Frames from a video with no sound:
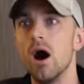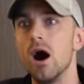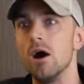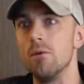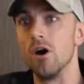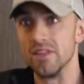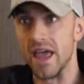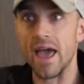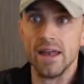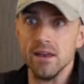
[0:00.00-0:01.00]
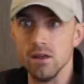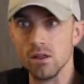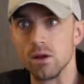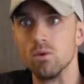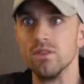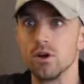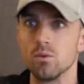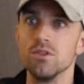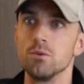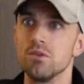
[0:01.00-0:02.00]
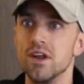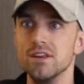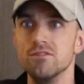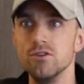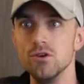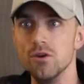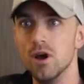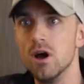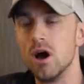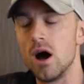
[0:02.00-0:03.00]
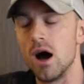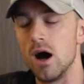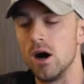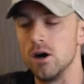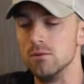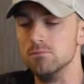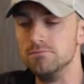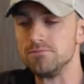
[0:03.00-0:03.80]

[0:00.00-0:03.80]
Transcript: on the end, like when they're plating food. Uh,